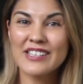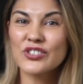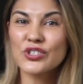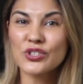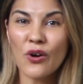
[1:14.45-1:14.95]

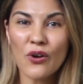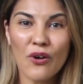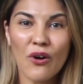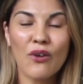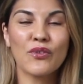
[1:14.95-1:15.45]

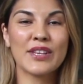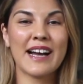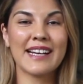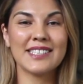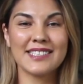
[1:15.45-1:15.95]
So often
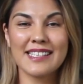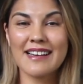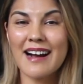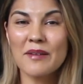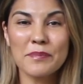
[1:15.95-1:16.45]
I see
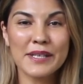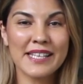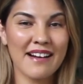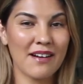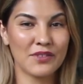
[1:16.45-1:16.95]

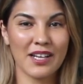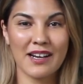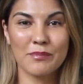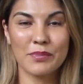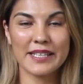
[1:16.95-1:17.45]
company after
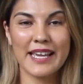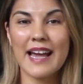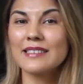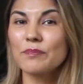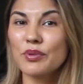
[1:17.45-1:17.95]
company
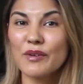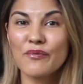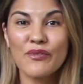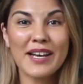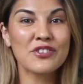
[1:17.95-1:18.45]
and
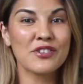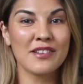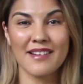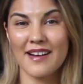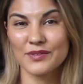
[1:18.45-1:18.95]

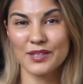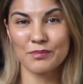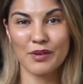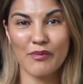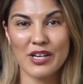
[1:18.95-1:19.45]
professional after
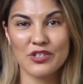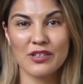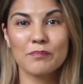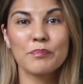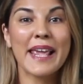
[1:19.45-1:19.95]

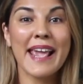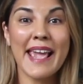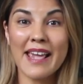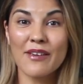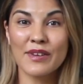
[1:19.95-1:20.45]
professional
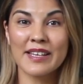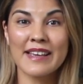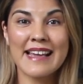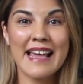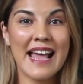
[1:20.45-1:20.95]
behaving
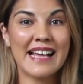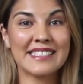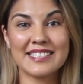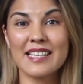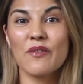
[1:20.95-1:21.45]

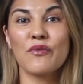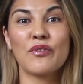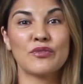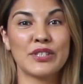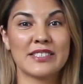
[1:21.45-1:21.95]
as
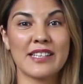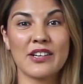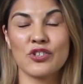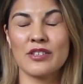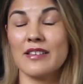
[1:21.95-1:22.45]
if
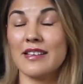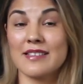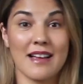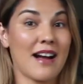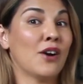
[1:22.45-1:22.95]
recession
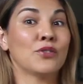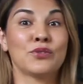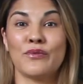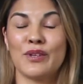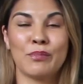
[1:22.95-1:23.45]
is
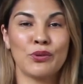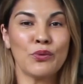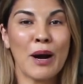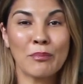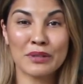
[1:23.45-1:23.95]
out of the blue,
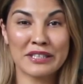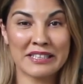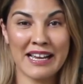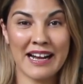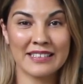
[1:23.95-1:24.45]

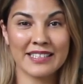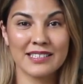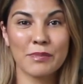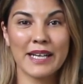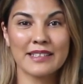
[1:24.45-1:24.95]
completely
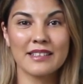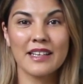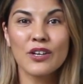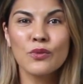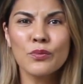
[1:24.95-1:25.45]
unexpected.
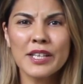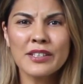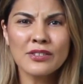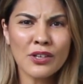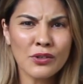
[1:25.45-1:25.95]
We
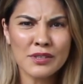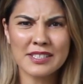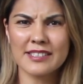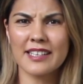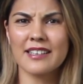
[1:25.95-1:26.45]
know
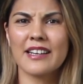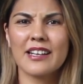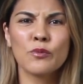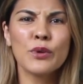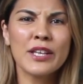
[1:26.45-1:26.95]
it's
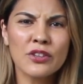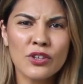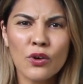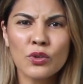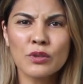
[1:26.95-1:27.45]
cyclical. We
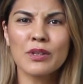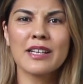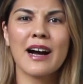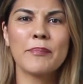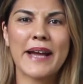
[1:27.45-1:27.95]
know it will
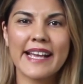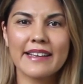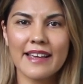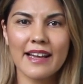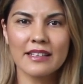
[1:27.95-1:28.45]
come
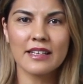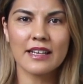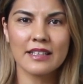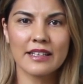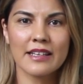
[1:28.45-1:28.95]
again
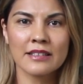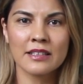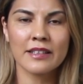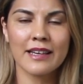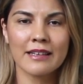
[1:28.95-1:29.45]
and again
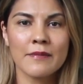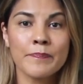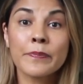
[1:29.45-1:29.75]
and again.